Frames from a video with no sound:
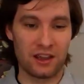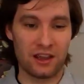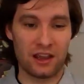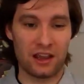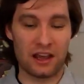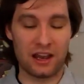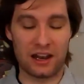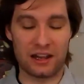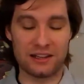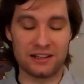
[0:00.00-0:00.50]

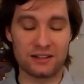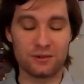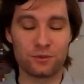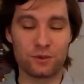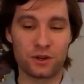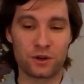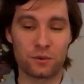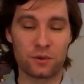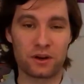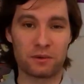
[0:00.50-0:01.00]
and I didn't want to
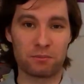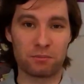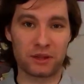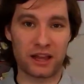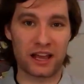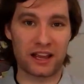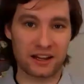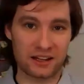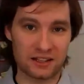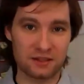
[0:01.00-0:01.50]
wear black
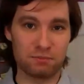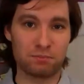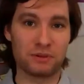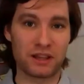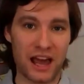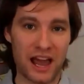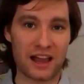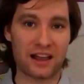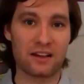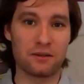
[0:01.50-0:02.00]
because
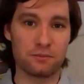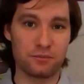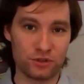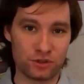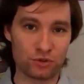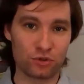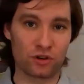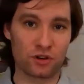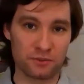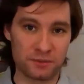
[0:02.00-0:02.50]
black
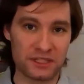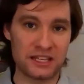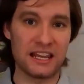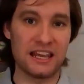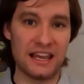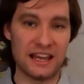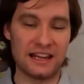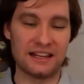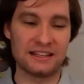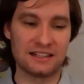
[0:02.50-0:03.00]
absorbs
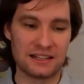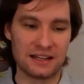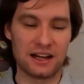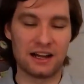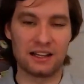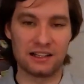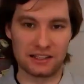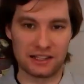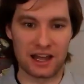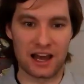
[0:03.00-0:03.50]
heat a
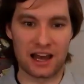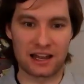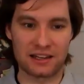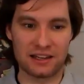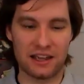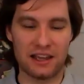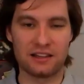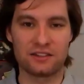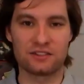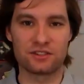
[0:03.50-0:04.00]
lot,
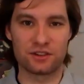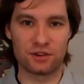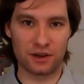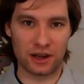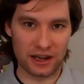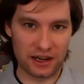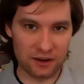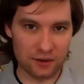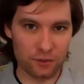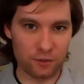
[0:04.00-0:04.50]
and so I
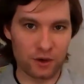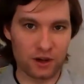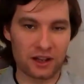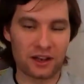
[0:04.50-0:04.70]
didn't want